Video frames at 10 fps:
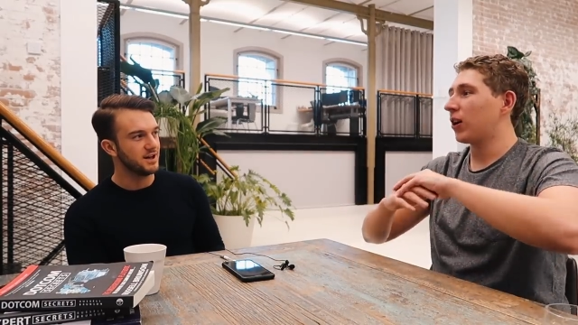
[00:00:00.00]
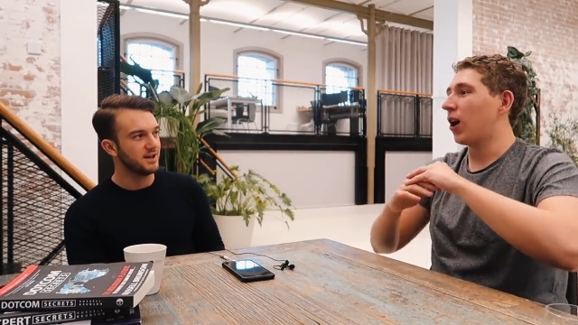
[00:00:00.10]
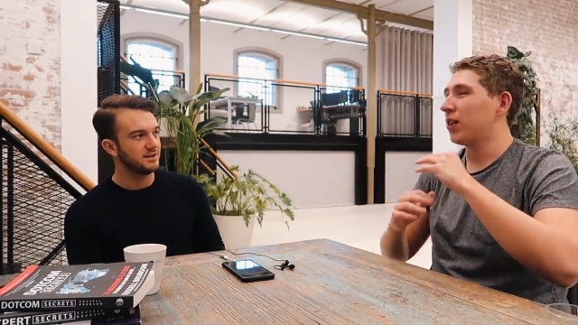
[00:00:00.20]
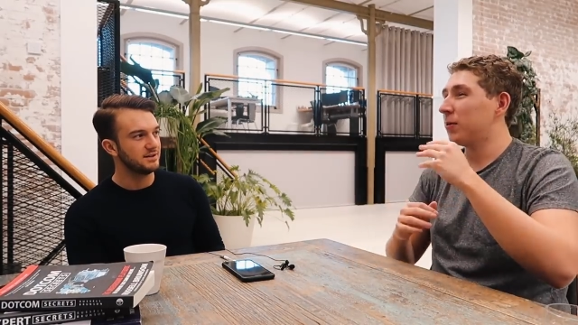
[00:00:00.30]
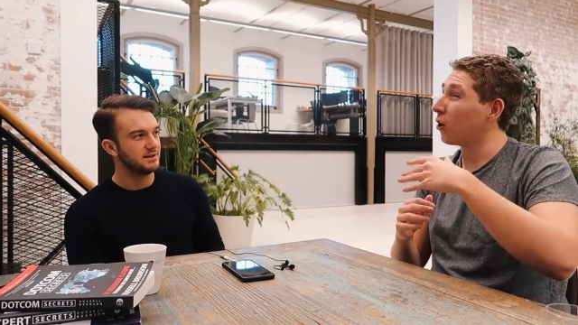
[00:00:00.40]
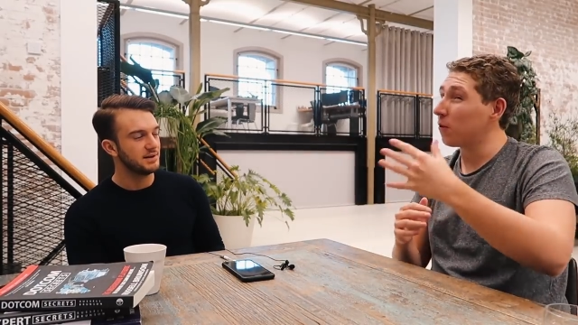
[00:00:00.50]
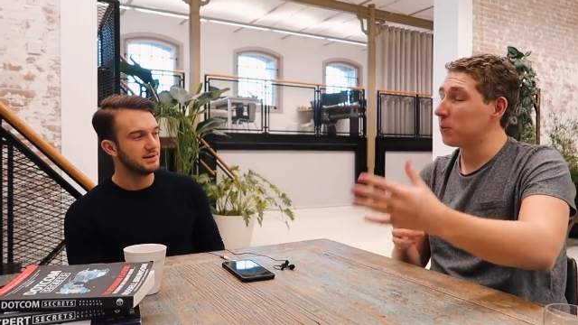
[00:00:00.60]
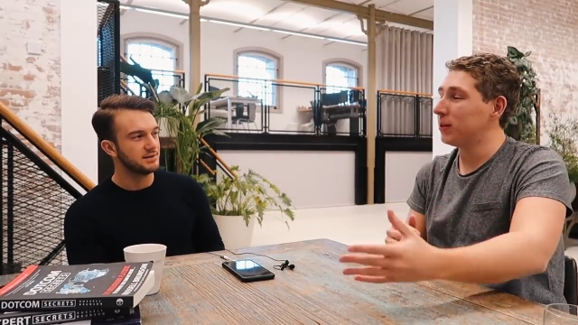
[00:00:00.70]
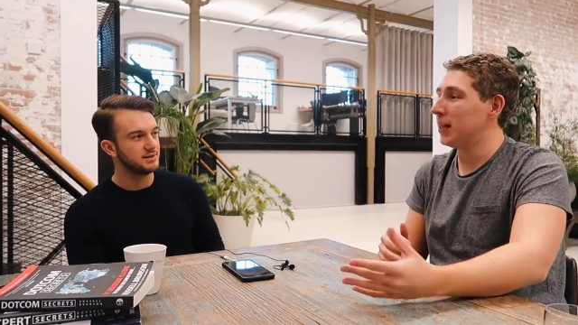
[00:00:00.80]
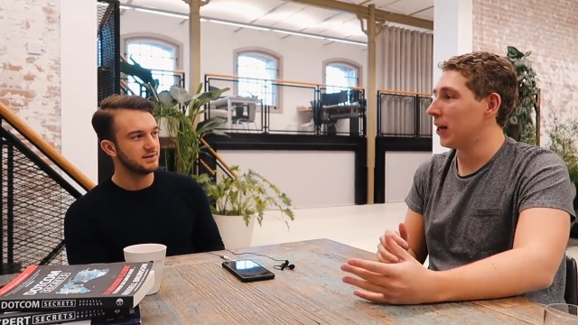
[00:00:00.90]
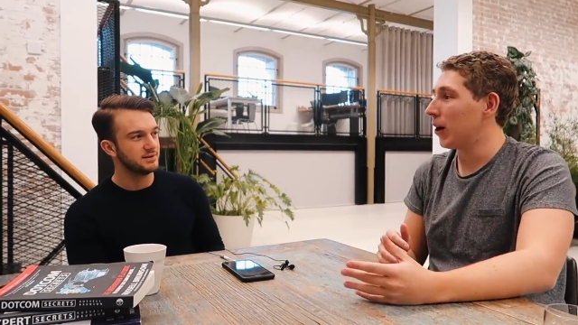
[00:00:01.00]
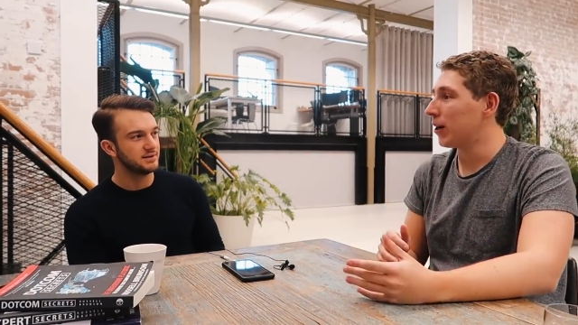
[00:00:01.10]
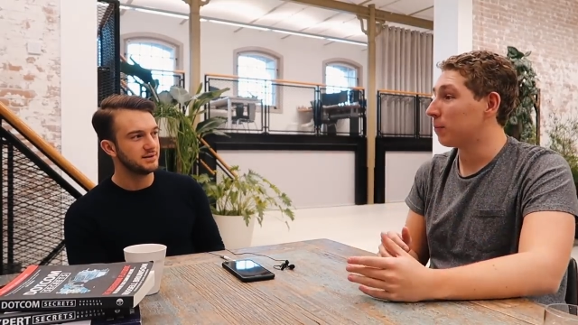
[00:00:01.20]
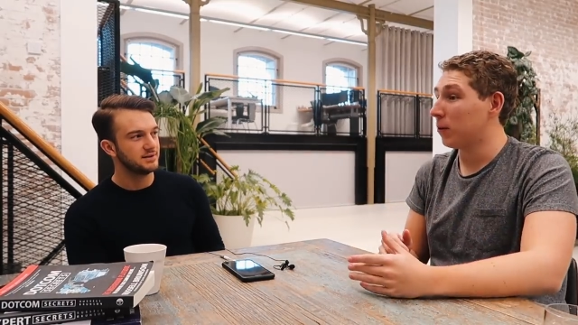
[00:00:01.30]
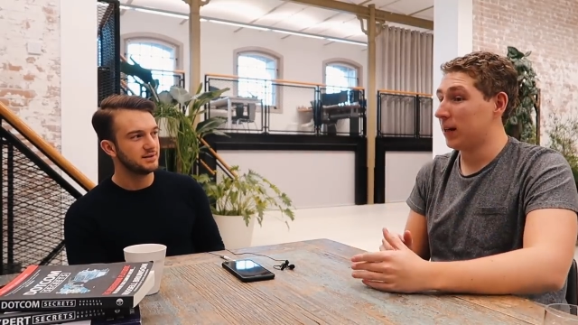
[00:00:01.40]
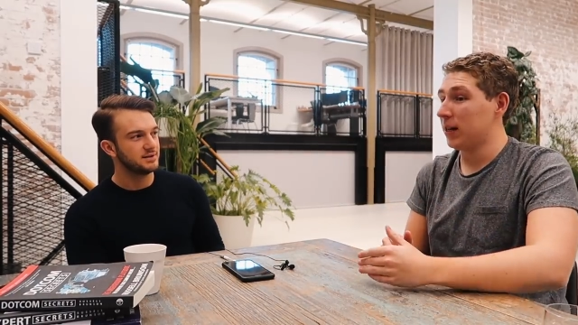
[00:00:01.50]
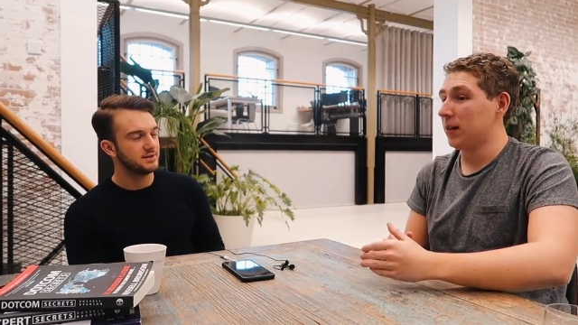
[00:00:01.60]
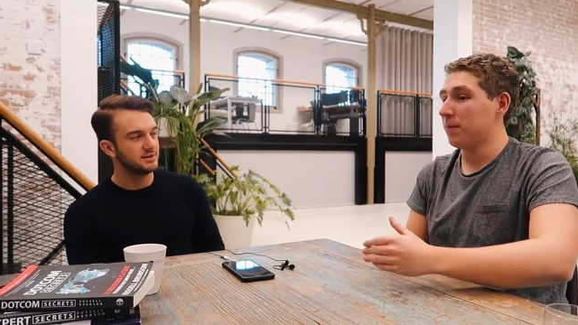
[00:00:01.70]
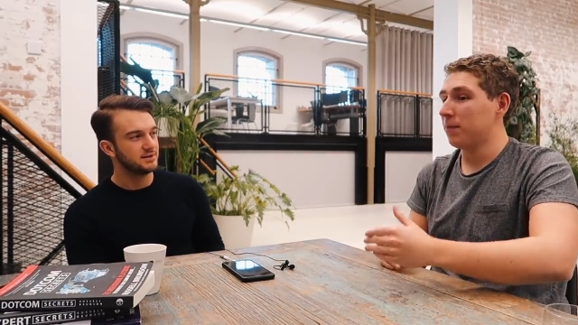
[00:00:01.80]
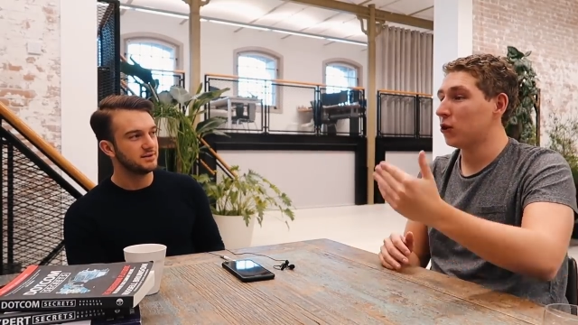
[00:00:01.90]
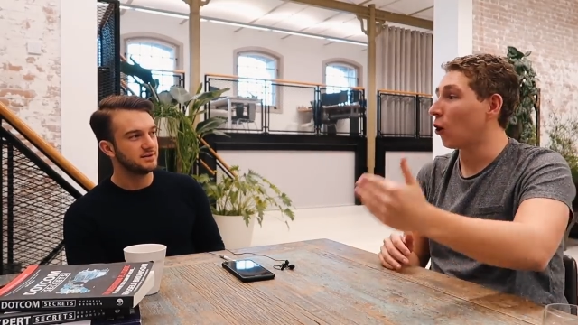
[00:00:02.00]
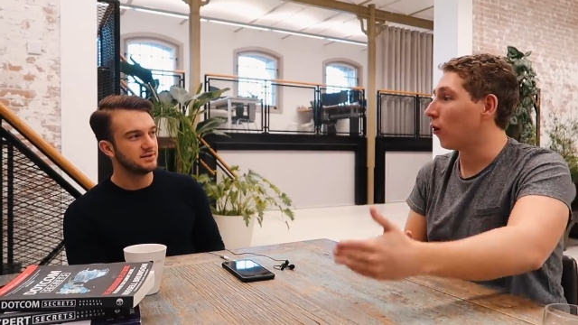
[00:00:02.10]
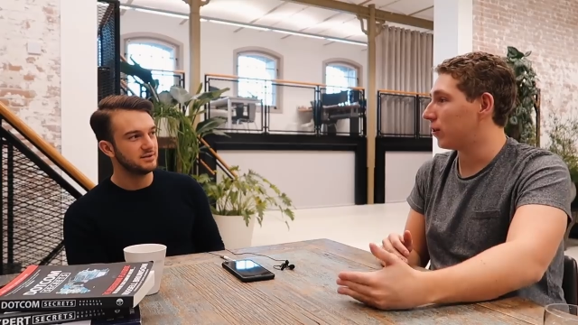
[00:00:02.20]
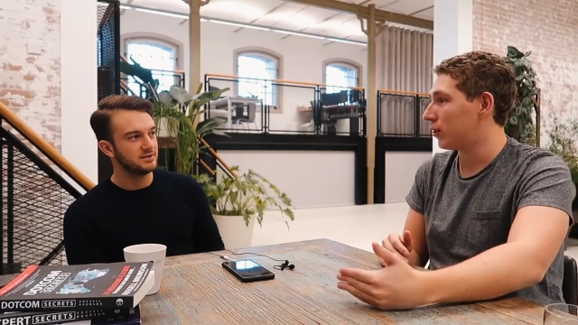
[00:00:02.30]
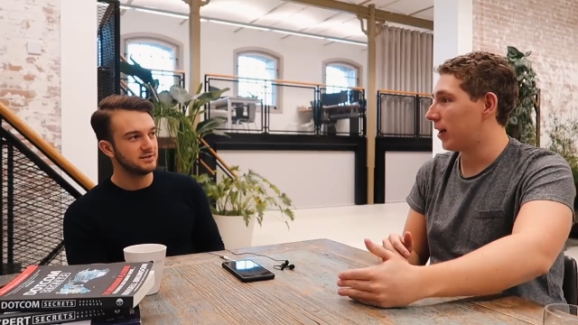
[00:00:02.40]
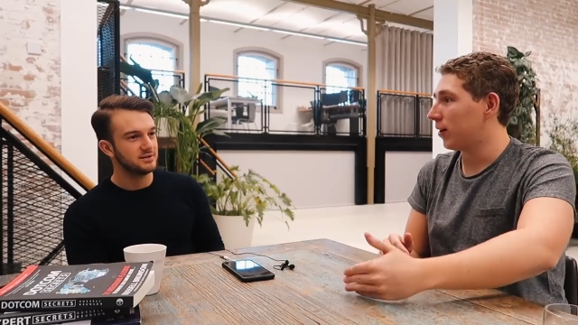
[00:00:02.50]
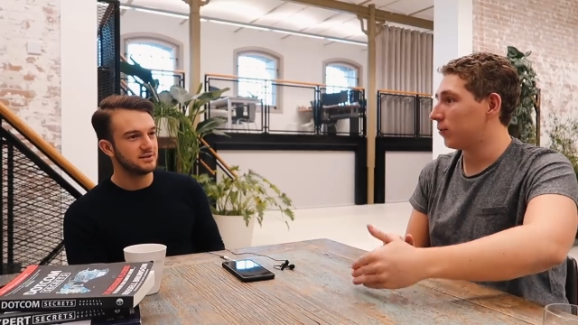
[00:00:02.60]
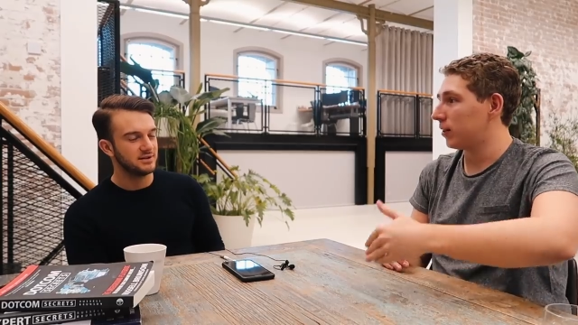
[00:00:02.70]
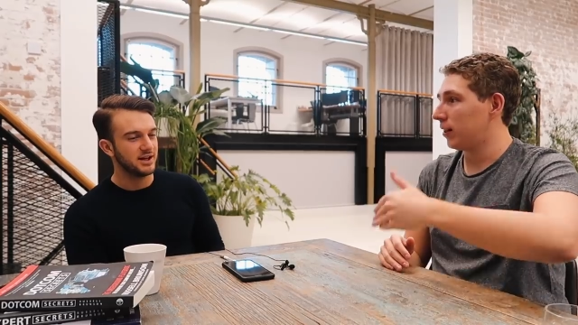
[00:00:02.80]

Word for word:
Speaker 1: guy that a lot of people didn't like, but he got the sales.